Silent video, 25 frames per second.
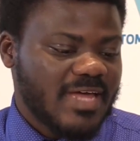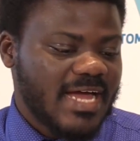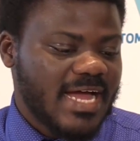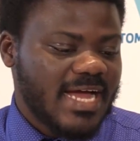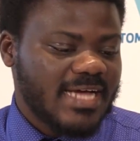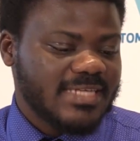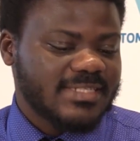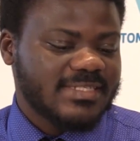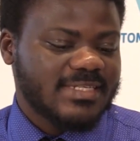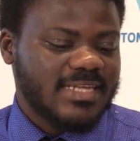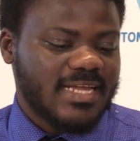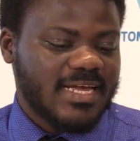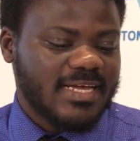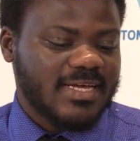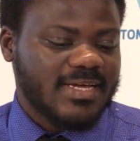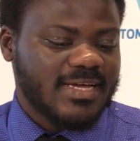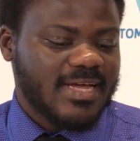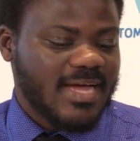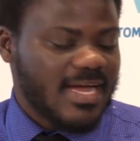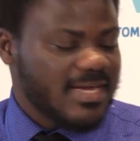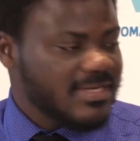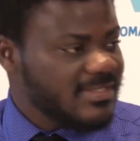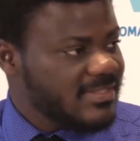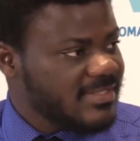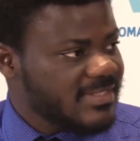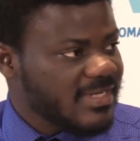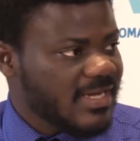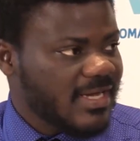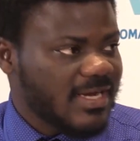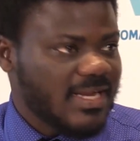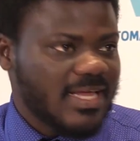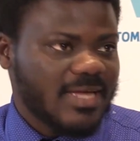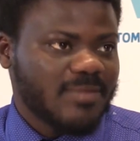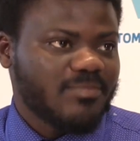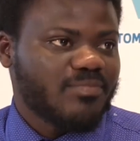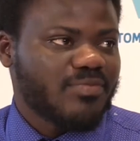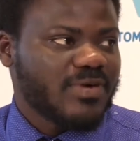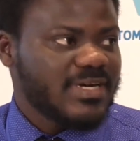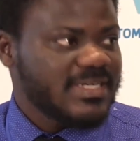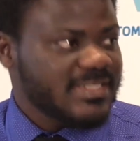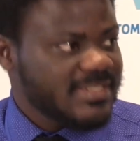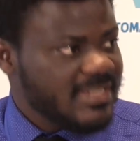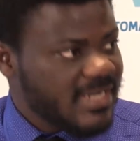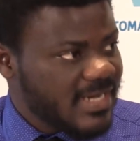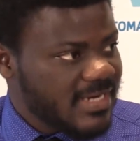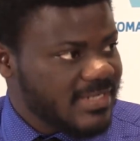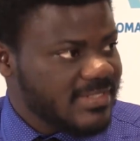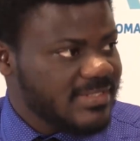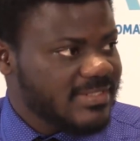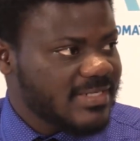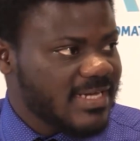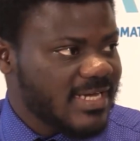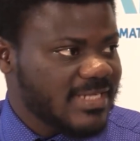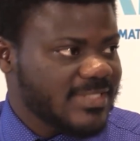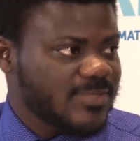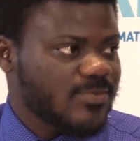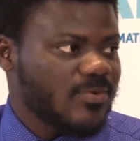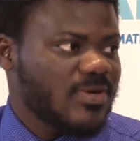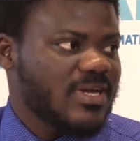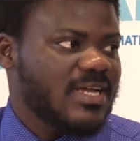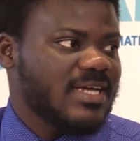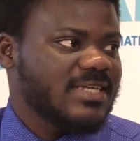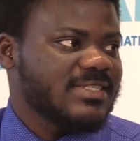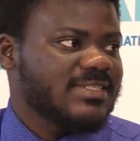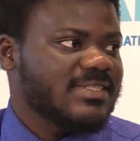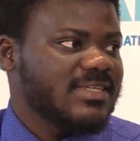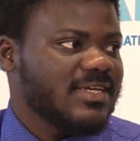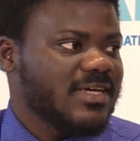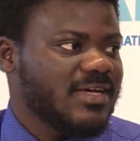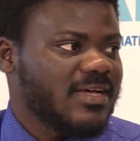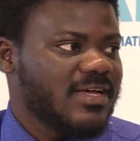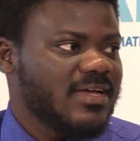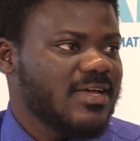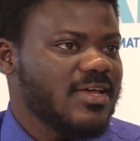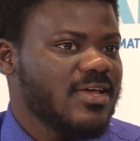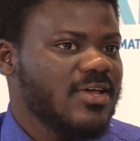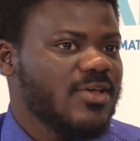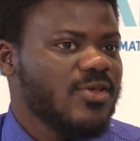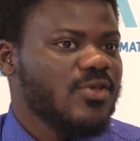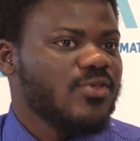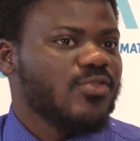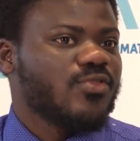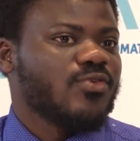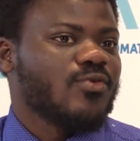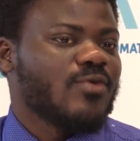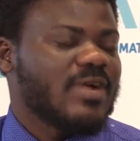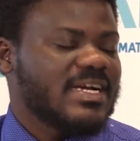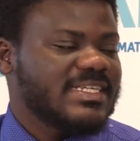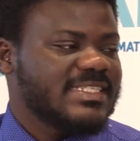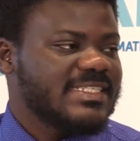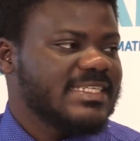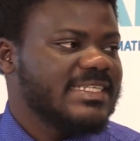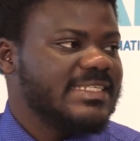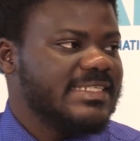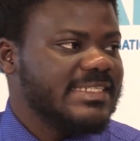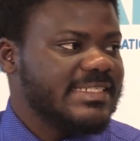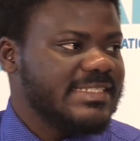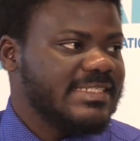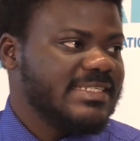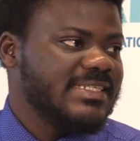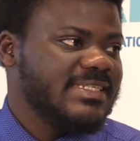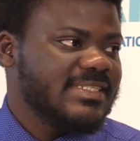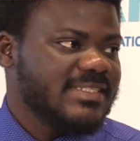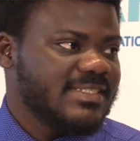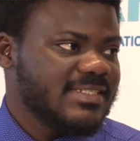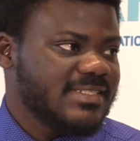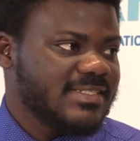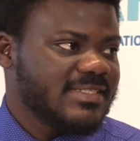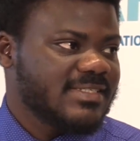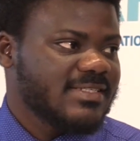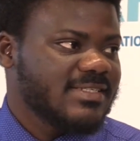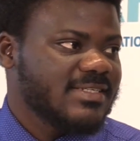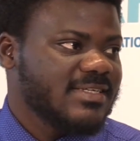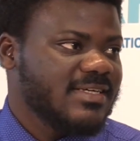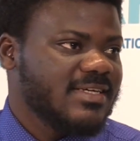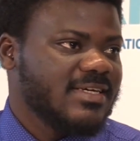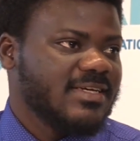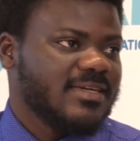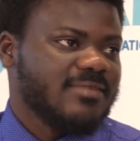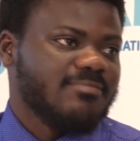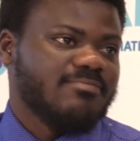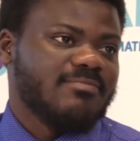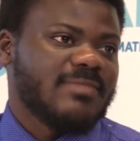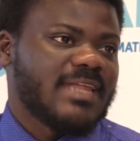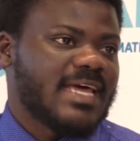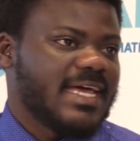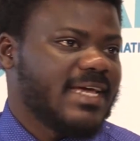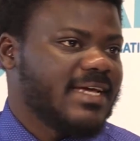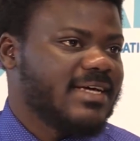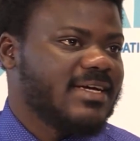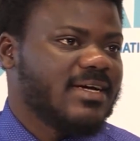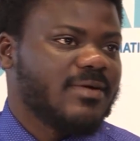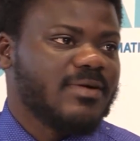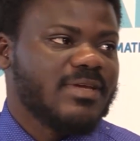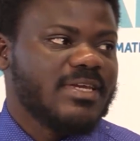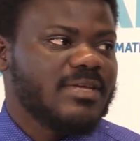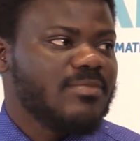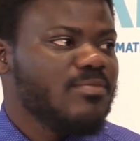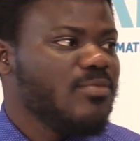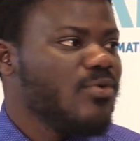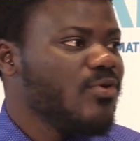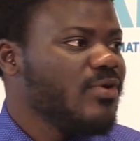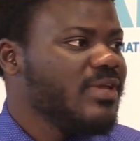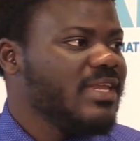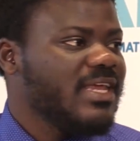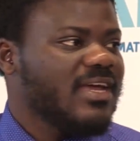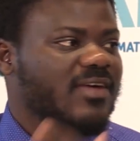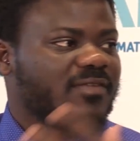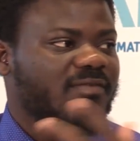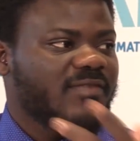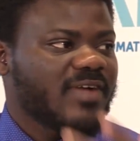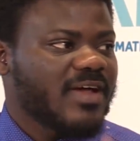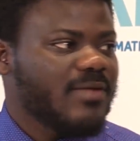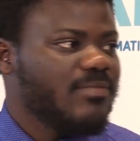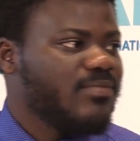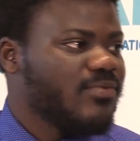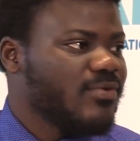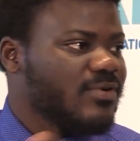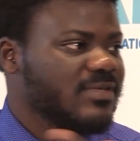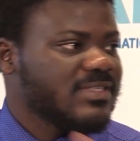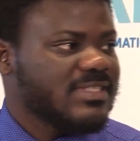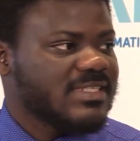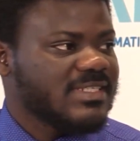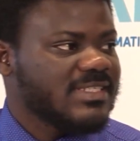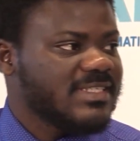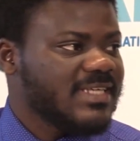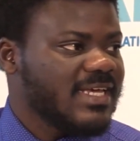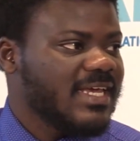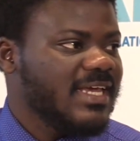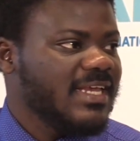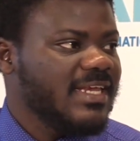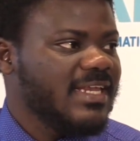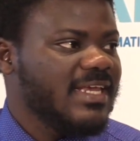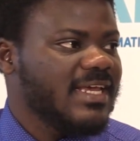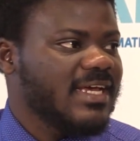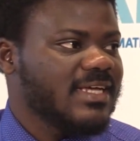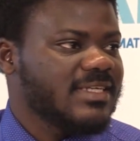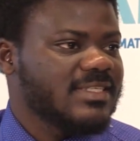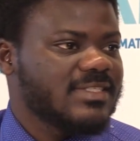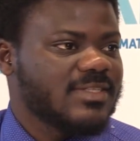that has like cancer, like breast cancer, as well as uh, thoracic diseases, like uh, pneumonia, fibrosis, hernia.